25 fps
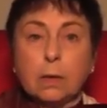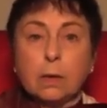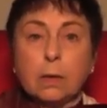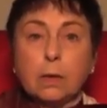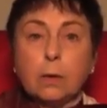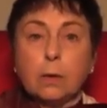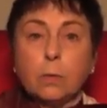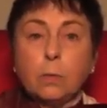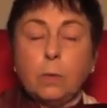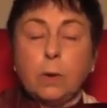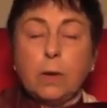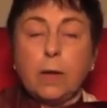
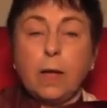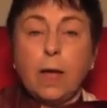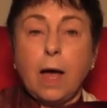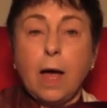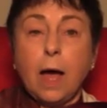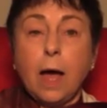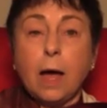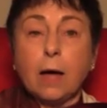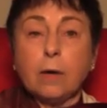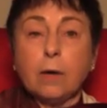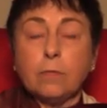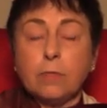We
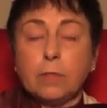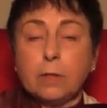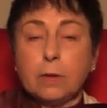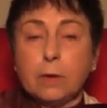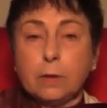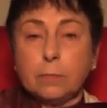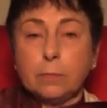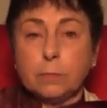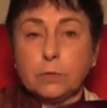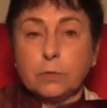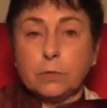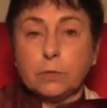have the
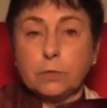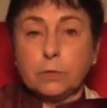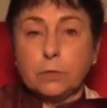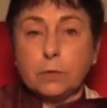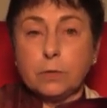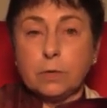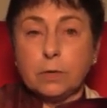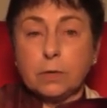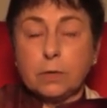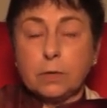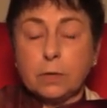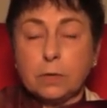
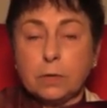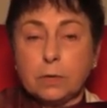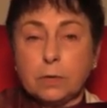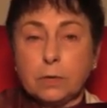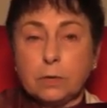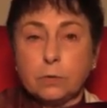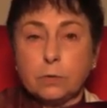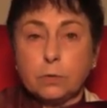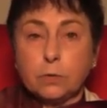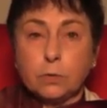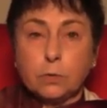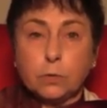opportunity
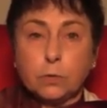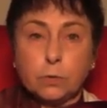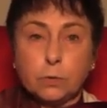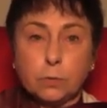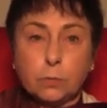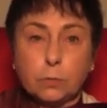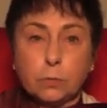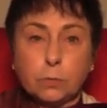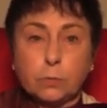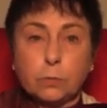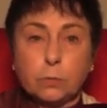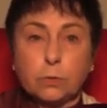
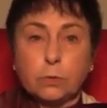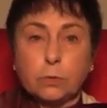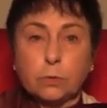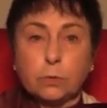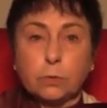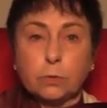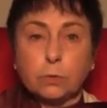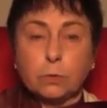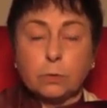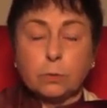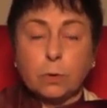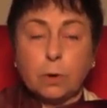to
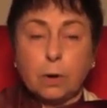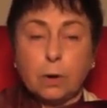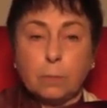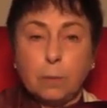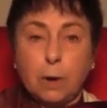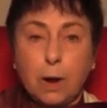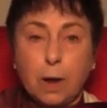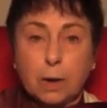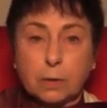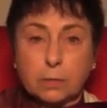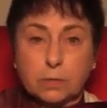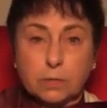do a
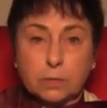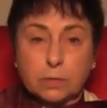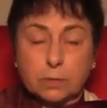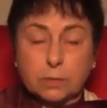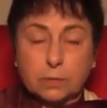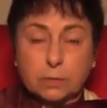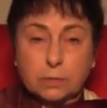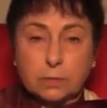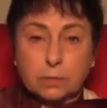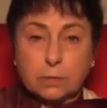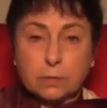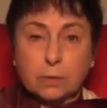
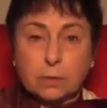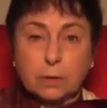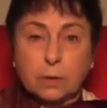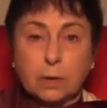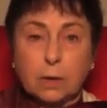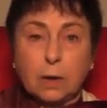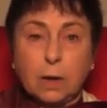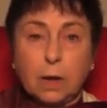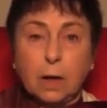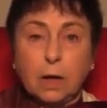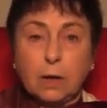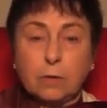practice
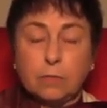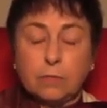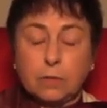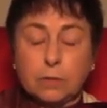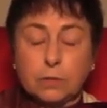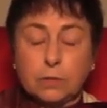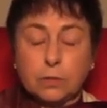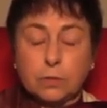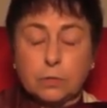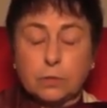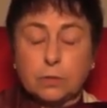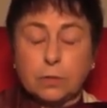of
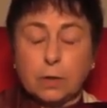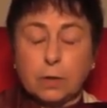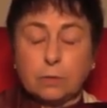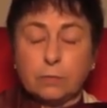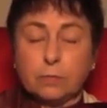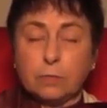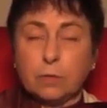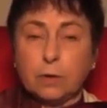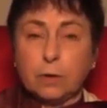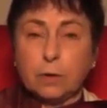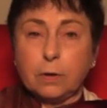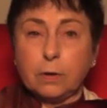
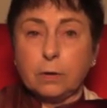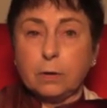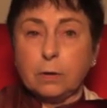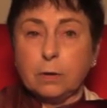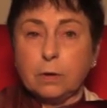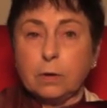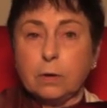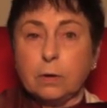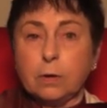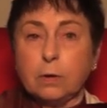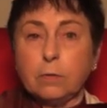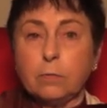Vajrasattva
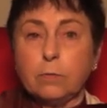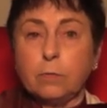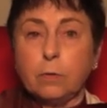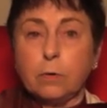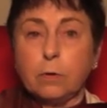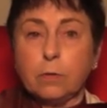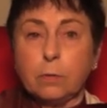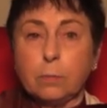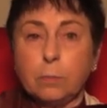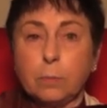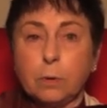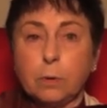for
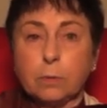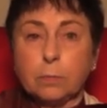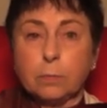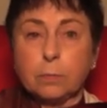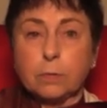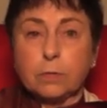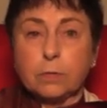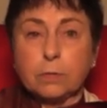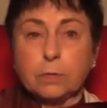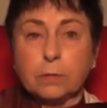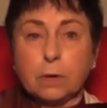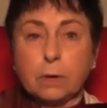the
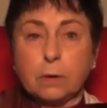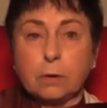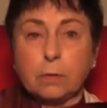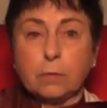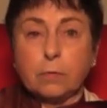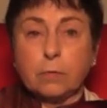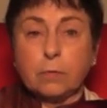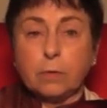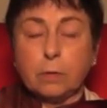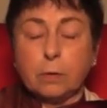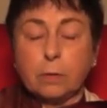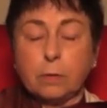purpose
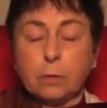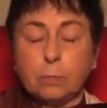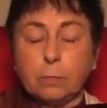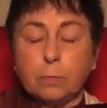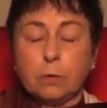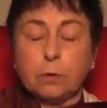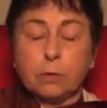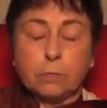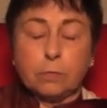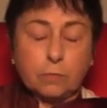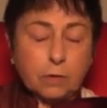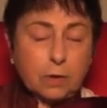of
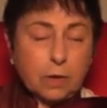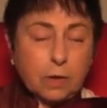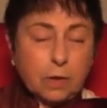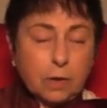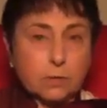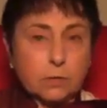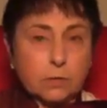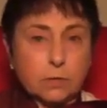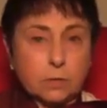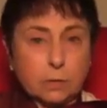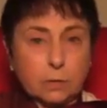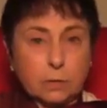
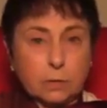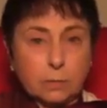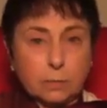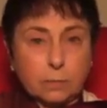purification.